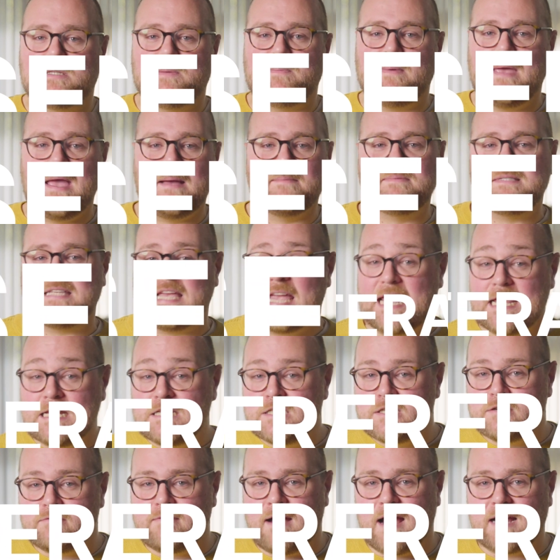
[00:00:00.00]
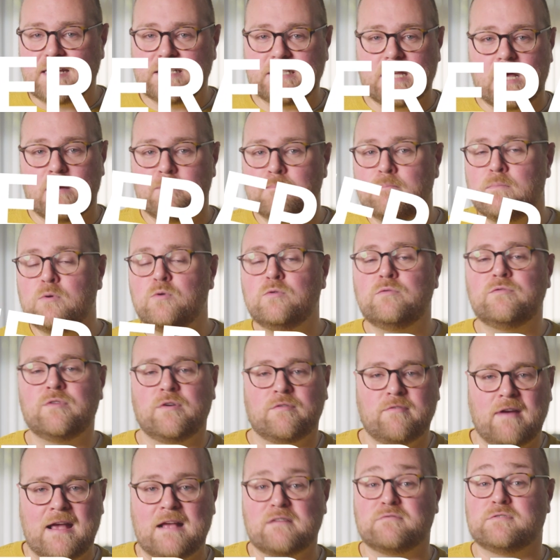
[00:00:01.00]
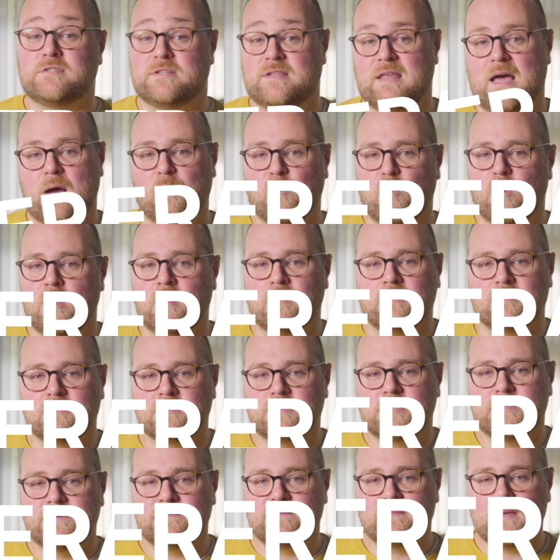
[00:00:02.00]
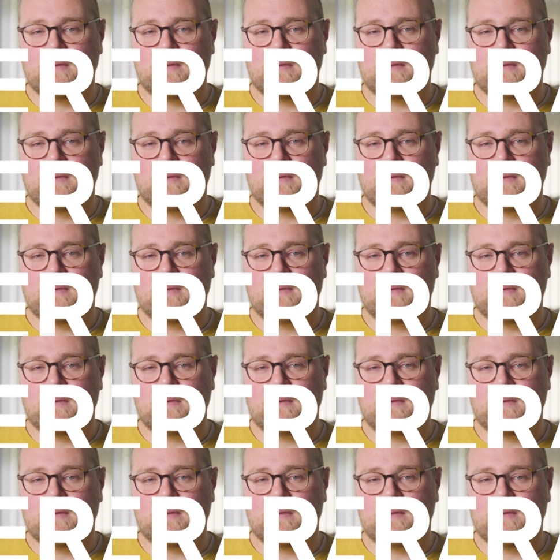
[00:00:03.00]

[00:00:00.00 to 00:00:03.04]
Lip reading: to be able to interact and move around that world.